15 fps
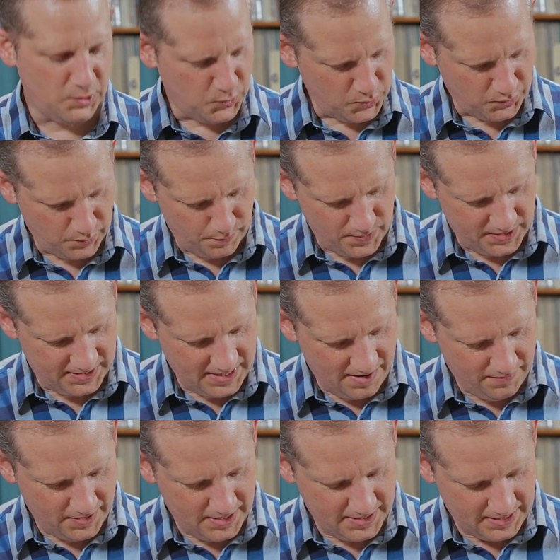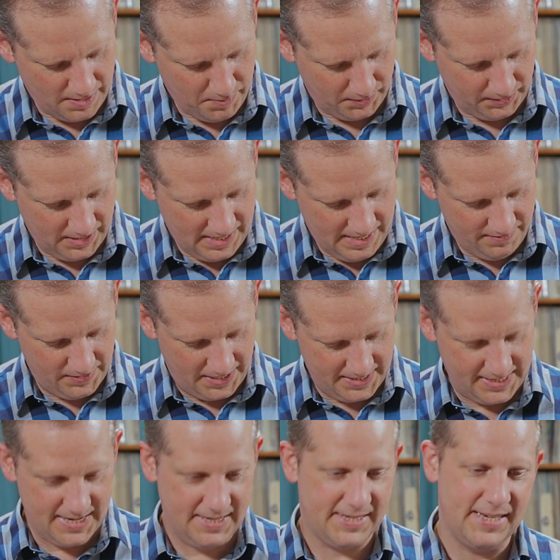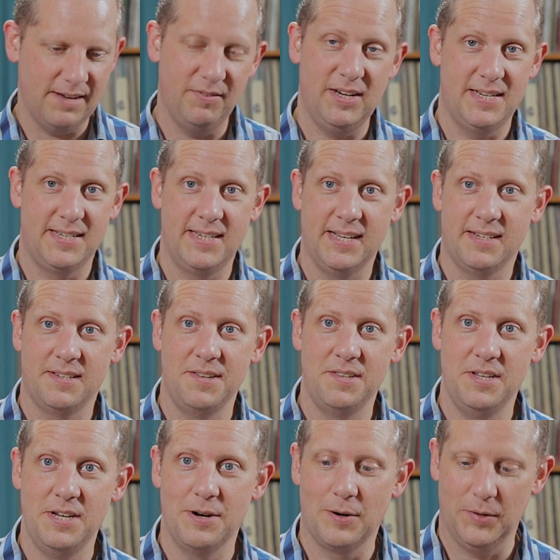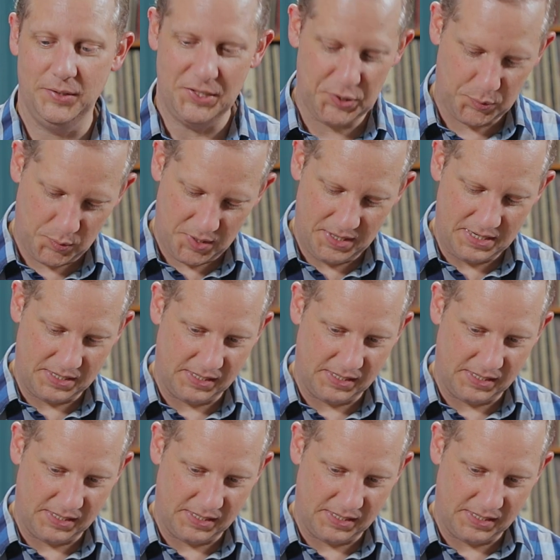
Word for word: This one's from the 70s, I believe. 1976 is the year on this one.